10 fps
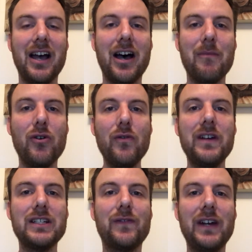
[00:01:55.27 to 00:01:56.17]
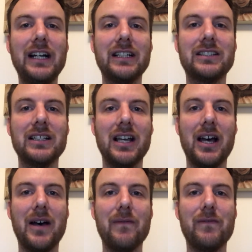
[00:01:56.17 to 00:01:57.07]
all these things
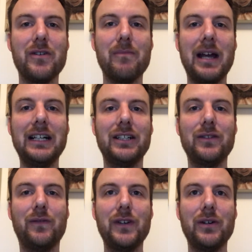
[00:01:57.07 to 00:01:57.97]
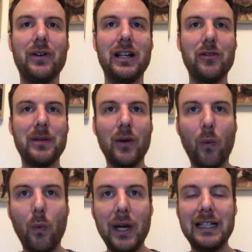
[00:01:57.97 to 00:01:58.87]
that make you feel a little bit
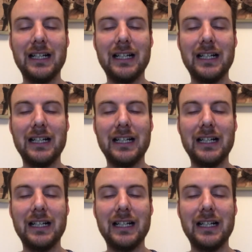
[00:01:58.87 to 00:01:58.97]
weak,